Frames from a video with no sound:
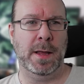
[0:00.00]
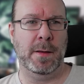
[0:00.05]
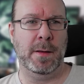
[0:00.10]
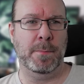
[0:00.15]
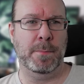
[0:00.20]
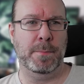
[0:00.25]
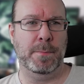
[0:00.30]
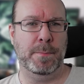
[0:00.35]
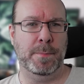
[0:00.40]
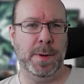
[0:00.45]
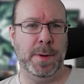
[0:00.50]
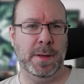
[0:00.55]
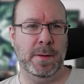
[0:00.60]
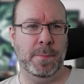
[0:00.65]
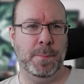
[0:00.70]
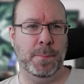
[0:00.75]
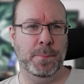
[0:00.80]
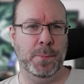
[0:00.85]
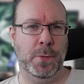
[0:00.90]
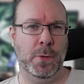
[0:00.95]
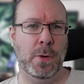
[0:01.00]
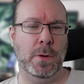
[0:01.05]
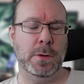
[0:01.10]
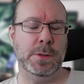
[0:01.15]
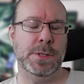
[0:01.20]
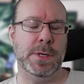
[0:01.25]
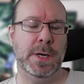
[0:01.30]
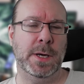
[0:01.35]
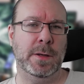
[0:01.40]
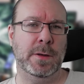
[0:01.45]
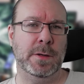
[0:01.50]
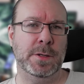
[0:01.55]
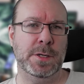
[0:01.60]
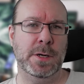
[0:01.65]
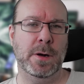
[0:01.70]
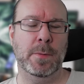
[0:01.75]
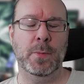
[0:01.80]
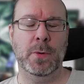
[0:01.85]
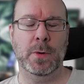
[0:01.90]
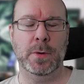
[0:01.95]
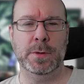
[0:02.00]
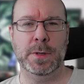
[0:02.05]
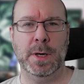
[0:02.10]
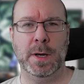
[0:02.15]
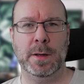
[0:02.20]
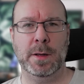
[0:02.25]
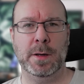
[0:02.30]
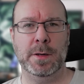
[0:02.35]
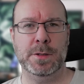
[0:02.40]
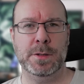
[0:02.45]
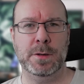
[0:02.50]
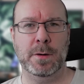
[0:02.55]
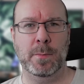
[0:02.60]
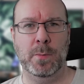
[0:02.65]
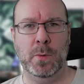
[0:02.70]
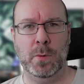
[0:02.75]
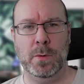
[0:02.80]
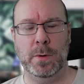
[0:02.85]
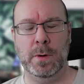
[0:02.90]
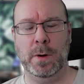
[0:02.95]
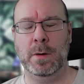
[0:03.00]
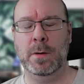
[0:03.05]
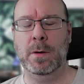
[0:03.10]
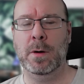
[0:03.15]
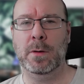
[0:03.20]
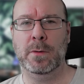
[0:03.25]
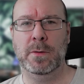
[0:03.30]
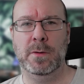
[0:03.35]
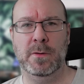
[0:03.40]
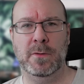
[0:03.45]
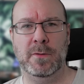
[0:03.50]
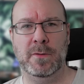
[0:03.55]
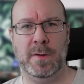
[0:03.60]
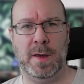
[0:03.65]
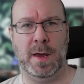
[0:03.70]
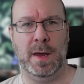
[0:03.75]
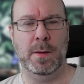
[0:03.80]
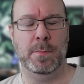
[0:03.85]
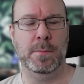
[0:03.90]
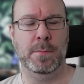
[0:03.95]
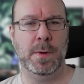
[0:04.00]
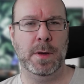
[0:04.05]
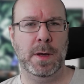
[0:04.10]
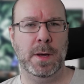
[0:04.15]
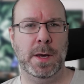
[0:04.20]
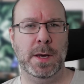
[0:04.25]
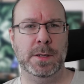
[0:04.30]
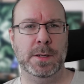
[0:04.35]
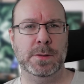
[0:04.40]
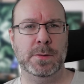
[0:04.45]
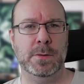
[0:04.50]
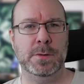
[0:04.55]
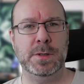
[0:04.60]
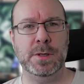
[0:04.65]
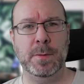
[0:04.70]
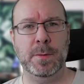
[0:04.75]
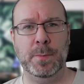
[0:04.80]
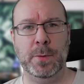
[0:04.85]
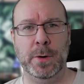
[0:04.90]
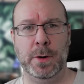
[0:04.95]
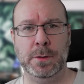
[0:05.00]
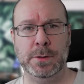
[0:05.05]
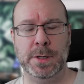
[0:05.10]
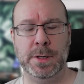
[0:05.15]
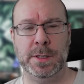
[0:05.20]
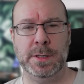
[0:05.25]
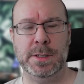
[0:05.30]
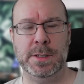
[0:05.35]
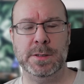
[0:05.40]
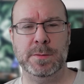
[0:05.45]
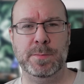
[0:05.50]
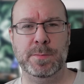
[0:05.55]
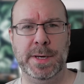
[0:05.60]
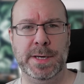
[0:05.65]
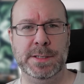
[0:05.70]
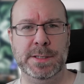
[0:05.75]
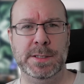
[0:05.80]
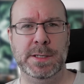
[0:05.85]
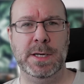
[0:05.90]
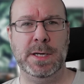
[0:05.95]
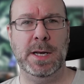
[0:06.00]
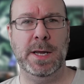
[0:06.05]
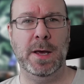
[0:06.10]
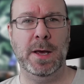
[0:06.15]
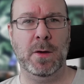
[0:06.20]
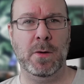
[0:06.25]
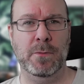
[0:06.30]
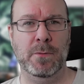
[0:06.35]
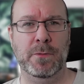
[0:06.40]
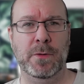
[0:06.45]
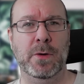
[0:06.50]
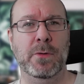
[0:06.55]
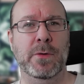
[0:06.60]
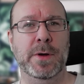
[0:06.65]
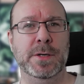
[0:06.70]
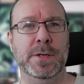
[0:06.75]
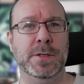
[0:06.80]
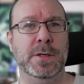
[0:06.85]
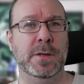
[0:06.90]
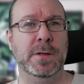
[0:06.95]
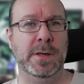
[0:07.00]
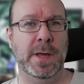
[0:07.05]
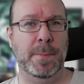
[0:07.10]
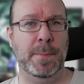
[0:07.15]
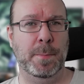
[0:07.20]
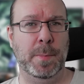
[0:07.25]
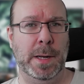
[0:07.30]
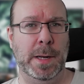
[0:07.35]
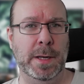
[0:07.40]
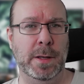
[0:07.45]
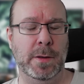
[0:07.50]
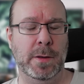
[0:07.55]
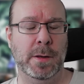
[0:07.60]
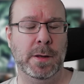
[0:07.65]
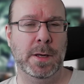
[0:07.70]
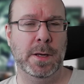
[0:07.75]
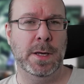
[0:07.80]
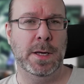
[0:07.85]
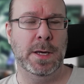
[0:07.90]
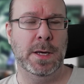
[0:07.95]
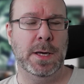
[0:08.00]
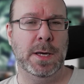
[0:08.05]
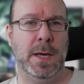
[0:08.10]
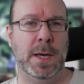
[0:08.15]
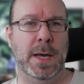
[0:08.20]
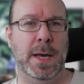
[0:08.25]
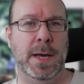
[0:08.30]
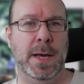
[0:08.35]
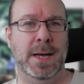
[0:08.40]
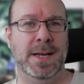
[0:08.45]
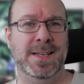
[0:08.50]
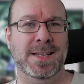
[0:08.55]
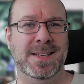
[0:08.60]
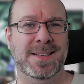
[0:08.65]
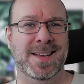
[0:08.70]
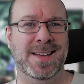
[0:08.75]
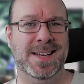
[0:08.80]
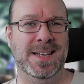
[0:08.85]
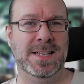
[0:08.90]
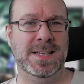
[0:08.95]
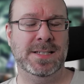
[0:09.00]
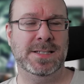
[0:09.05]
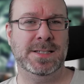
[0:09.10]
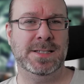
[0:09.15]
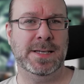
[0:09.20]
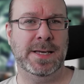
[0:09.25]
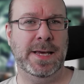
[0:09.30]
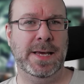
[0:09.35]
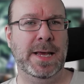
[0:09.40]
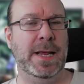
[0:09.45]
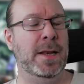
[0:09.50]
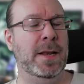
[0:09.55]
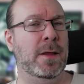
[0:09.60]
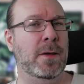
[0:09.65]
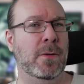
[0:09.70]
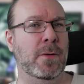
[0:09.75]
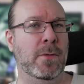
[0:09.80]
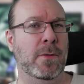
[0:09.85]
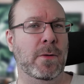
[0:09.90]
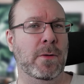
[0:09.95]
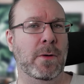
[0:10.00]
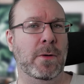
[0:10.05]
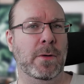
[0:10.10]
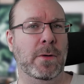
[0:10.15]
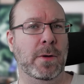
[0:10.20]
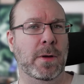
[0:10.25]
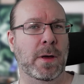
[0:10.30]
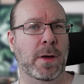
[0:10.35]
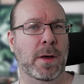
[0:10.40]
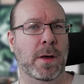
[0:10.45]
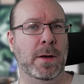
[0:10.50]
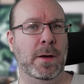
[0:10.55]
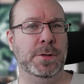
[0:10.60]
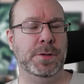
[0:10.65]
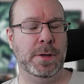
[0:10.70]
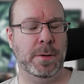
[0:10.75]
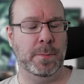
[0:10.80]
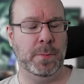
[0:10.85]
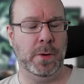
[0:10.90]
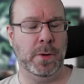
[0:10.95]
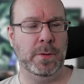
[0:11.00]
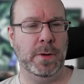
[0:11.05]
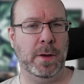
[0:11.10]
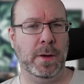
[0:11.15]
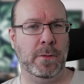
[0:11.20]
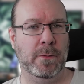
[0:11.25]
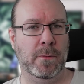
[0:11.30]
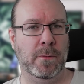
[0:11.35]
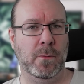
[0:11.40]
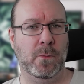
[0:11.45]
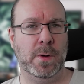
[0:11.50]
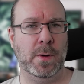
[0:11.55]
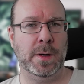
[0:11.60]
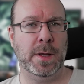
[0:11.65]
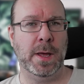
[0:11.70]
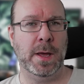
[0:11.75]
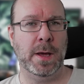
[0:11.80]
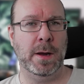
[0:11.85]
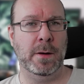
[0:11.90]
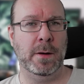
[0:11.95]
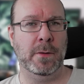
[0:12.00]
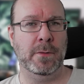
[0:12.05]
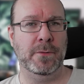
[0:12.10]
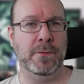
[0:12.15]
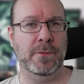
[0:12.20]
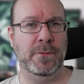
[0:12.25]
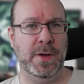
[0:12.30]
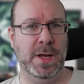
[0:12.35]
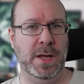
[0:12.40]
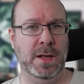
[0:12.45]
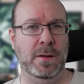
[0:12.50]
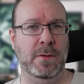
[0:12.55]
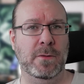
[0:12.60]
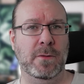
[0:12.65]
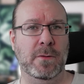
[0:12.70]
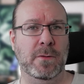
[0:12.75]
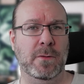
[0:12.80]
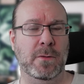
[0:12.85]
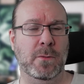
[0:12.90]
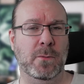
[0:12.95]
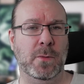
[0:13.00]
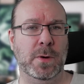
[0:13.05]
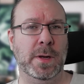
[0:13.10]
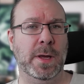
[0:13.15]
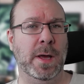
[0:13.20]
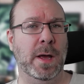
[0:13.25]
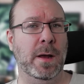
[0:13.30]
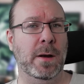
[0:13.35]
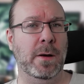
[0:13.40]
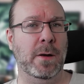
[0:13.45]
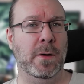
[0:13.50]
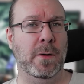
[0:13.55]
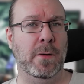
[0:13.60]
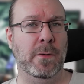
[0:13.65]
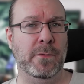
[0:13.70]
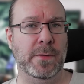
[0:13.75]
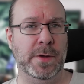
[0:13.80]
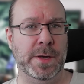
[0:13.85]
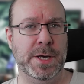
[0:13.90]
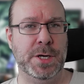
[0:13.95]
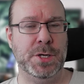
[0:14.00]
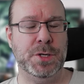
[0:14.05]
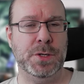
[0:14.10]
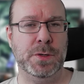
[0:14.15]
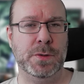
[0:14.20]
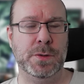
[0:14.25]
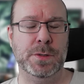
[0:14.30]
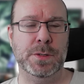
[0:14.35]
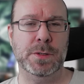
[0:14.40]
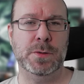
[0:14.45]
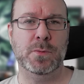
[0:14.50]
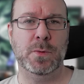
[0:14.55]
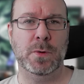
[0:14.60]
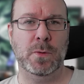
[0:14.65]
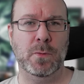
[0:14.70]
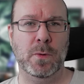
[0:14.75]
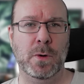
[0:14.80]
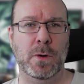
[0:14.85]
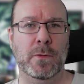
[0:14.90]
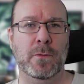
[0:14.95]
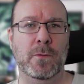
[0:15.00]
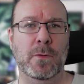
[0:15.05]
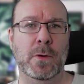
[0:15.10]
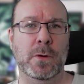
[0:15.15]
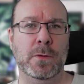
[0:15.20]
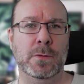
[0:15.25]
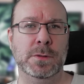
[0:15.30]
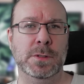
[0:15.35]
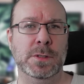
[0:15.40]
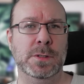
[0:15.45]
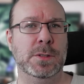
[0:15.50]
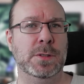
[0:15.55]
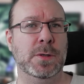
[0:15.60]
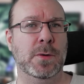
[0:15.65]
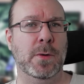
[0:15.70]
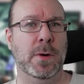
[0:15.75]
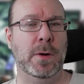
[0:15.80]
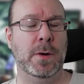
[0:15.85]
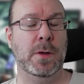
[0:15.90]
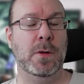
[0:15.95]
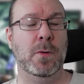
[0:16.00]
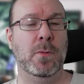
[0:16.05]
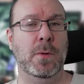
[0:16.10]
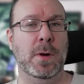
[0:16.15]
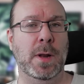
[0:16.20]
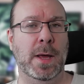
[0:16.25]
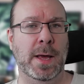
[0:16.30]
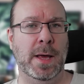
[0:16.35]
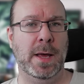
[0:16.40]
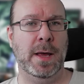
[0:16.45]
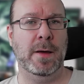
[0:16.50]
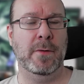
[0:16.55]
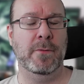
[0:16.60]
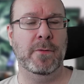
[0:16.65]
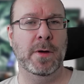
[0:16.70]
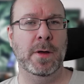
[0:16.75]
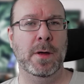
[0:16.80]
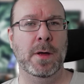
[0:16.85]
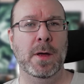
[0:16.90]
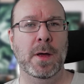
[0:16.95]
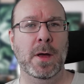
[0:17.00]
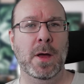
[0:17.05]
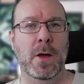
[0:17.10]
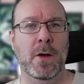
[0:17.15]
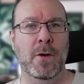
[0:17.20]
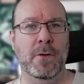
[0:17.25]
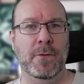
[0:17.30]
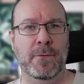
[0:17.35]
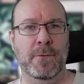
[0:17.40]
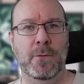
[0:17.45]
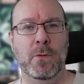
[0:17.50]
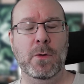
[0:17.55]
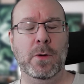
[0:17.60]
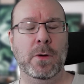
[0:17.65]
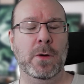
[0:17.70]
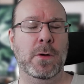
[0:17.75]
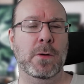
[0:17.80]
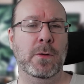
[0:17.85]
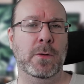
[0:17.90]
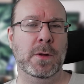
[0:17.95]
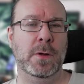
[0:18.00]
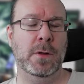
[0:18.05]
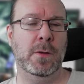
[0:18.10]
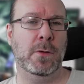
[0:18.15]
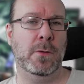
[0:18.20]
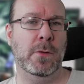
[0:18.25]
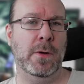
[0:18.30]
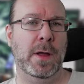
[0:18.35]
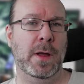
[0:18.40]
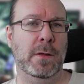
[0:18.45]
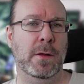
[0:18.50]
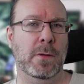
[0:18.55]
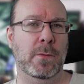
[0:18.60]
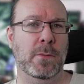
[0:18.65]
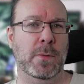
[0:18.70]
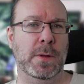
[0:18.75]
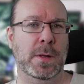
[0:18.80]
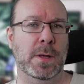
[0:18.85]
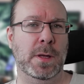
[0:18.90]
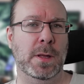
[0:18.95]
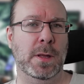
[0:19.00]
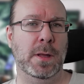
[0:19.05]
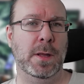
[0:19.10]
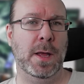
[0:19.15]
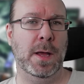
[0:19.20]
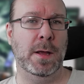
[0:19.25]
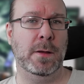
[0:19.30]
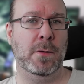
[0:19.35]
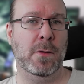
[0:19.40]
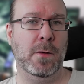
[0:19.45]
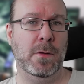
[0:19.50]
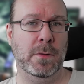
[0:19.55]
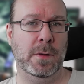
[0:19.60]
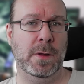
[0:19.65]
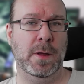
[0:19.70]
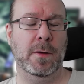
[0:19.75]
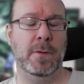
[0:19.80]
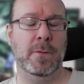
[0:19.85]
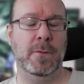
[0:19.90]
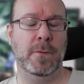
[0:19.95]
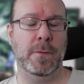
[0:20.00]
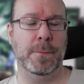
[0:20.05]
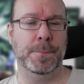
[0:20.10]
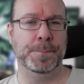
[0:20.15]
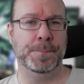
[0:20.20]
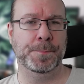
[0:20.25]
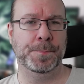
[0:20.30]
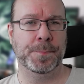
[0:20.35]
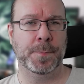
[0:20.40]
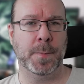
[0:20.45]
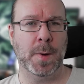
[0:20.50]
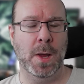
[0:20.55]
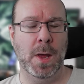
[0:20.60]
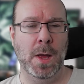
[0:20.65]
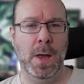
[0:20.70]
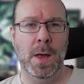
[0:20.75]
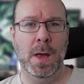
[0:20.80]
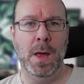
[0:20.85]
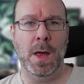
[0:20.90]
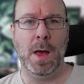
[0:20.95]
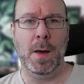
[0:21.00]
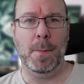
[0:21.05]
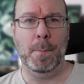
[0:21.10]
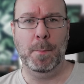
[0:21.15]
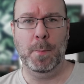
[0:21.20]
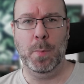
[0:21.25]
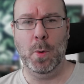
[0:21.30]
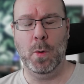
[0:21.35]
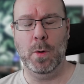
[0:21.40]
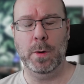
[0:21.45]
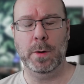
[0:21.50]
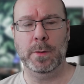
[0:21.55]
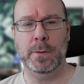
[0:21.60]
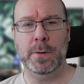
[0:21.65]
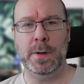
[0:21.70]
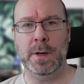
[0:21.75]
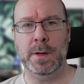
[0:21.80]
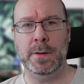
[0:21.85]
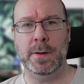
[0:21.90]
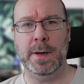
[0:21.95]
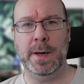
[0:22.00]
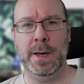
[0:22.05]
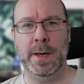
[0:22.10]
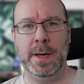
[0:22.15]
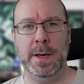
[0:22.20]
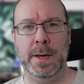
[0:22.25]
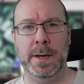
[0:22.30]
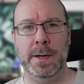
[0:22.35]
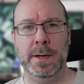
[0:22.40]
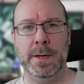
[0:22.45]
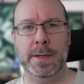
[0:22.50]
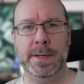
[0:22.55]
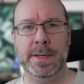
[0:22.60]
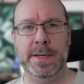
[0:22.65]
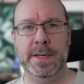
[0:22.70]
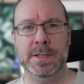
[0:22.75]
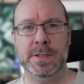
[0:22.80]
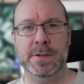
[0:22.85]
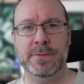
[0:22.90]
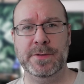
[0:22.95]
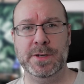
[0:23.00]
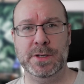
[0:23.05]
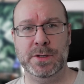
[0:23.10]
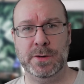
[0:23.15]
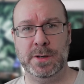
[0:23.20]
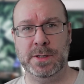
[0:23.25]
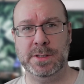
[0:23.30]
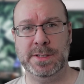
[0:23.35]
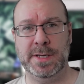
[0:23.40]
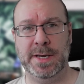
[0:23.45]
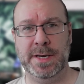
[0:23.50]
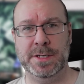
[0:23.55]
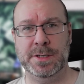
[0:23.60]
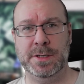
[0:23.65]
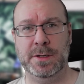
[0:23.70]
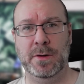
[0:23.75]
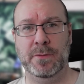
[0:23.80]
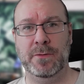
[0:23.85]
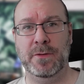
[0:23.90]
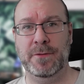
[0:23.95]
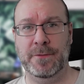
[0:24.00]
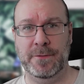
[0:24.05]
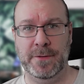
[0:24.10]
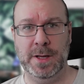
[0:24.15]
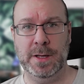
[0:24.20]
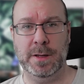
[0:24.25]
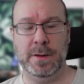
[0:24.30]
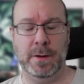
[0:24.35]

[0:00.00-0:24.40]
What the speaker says: But a Jira project and a Jira board are not the same. So a Jira project is basically a configuration template that tells in your Jira projects what kind of fields, what kind of issues, what workflows and so on you will have for content created within that context. A board, on the other hand, is a visualization of a filter,